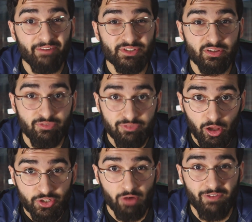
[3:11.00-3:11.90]
after the
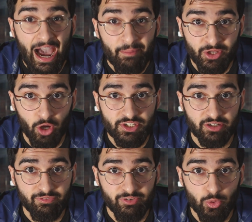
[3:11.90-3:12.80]
flood of amniotic
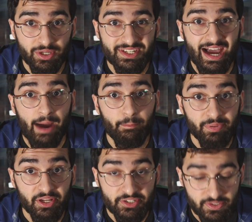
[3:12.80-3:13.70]
fluid and
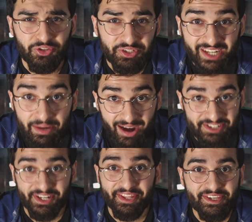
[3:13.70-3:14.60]
blood. You can
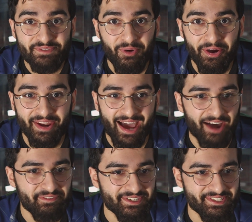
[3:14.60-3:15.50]
imagine at this point,
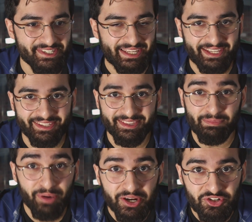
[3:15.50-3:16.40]
after seeing the
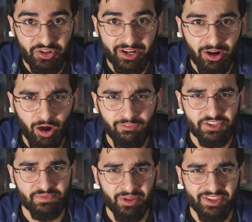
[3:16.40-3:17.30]
butchering of
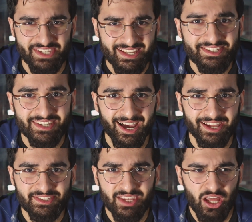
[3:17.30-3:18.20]
this mother's
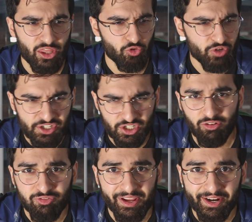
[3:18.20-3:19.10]
insides, the
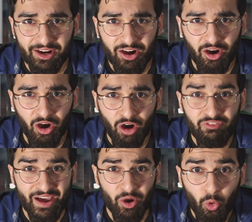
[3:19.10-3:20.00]
reshuffling of
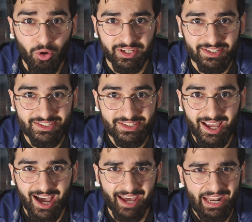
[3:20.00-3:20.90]
her organs,
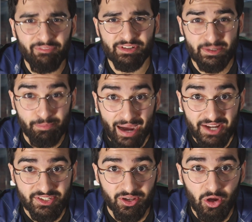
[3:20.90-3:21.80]
and having to
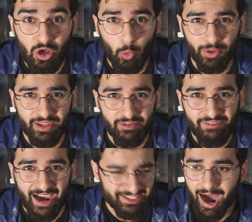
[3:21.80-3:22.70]
battle with her
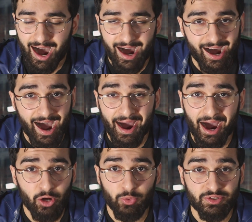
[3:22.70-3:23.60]
fat,
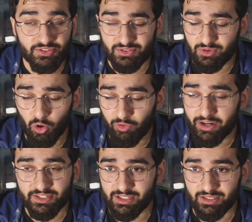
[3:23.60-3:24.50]
I was
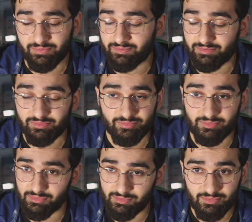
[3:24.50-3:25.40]
already
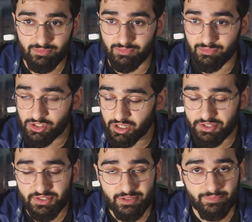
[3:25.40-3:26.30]
just...